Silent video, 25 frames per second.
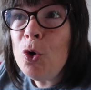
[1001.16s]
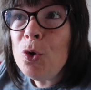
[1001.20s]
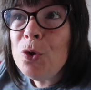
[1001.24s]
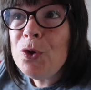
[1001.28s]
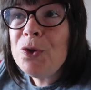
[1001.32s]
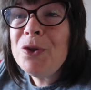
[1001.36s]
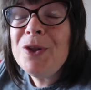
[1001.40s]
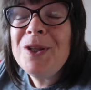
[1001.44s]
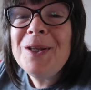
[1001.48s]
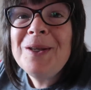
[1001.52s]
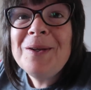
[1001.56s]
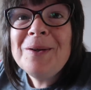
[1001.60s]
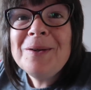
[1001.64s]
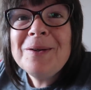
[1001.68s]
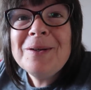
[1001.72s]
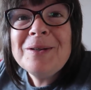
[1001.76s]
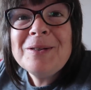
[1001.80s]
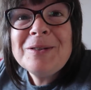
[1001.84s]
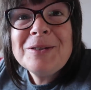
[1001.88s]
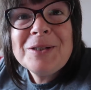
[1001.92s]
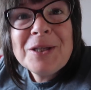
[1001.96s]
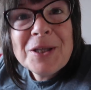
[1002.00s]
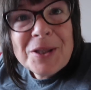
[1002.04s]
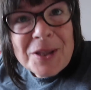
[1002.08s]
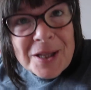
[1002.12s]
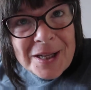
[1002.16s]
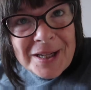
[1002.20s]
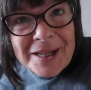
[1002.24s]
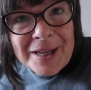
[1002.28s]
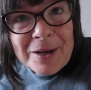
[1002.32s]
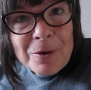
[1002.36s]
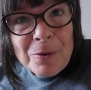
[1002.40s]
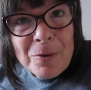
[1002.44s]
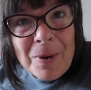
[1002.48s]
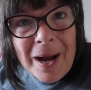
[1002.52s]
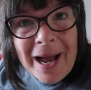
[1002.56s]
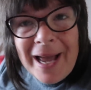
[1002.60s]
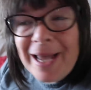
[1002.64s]
on to the
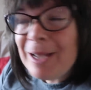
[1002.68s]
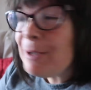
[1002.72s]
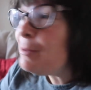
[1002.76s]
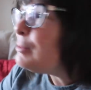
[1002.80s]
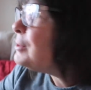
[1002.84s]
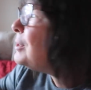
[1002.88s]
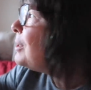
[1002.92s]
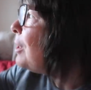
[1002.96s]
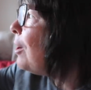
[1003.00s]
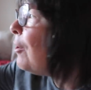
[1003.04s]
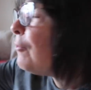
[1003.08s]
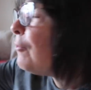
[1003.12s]
little house.